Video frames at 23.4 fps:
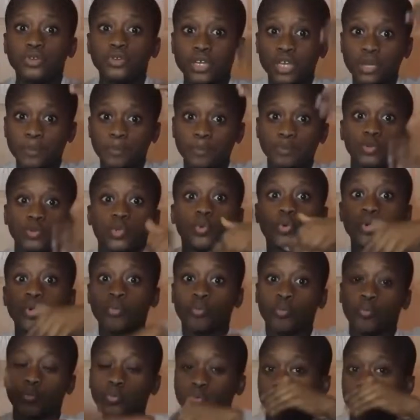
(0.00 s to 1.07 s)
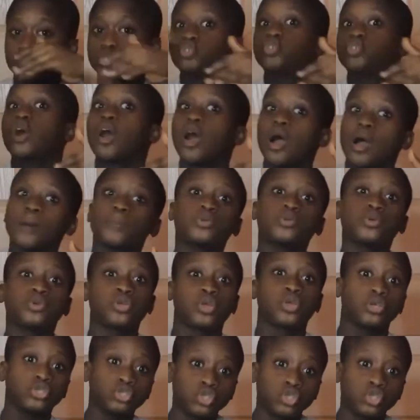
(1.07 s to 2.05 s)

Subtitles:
you keep doing your job